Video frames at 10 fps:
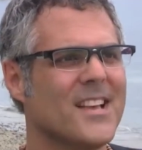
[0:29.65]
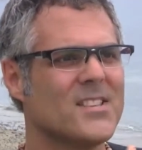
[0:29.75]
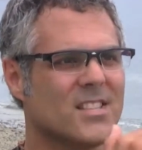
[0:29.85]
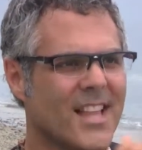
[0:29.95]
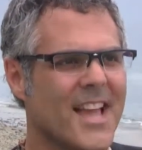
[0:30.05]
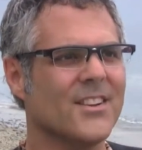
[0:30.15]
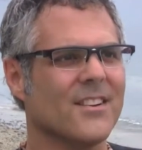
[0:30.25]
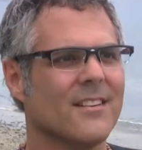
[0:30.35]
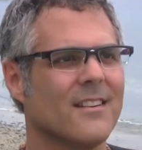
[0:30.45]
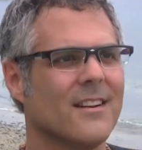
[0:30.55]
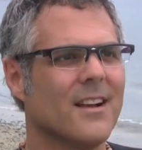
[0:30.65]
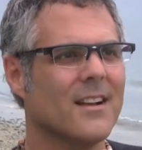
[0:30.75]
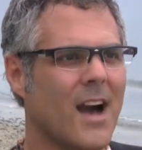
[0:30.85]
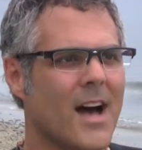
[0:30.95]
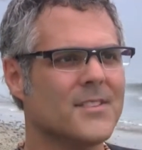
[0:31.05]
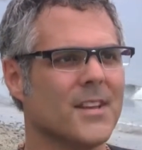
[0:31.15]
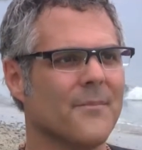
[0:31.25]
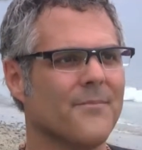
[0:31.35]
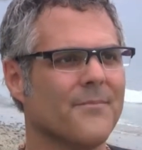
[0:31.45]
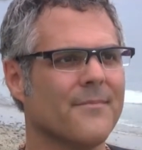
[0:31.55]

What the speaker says: Slander, gossip,